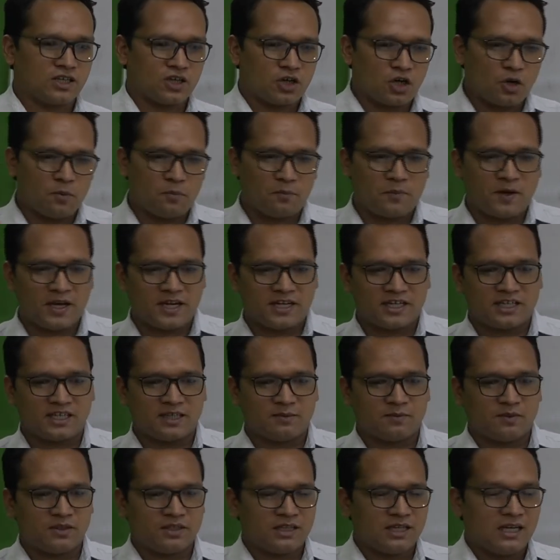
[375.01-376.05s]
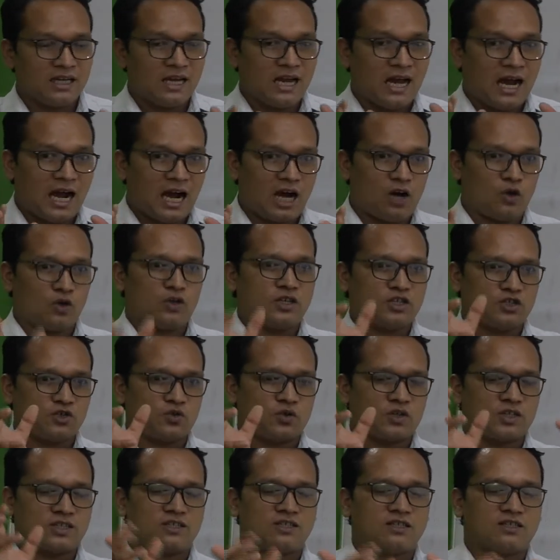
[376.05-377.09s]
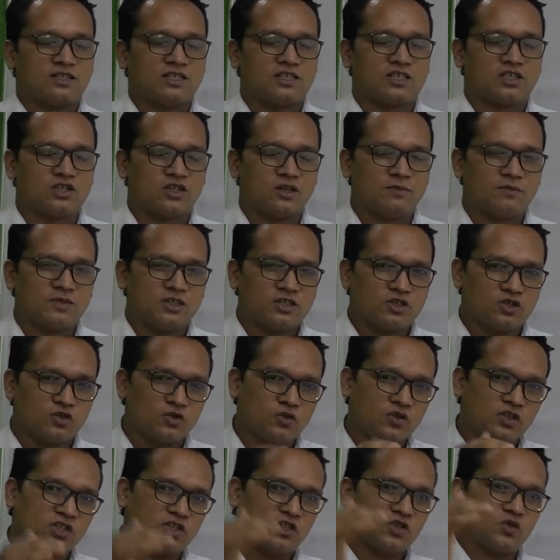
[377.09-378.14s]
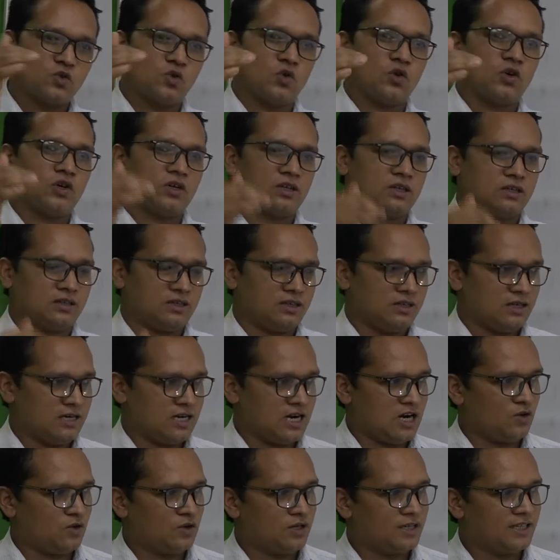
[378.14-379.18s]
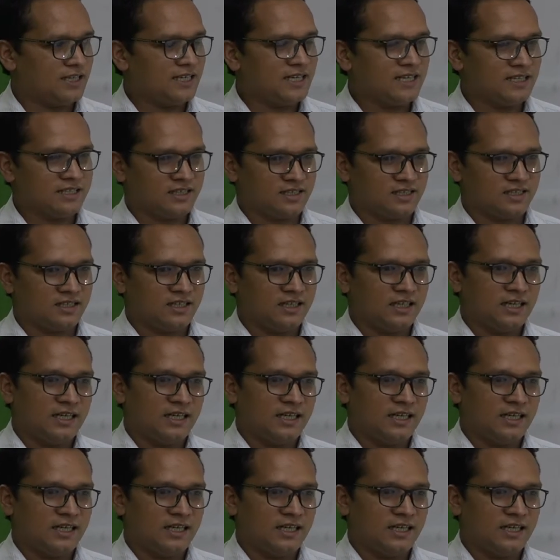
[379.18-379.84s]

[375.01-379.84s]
Comparatively, our education system is so strong nowadays.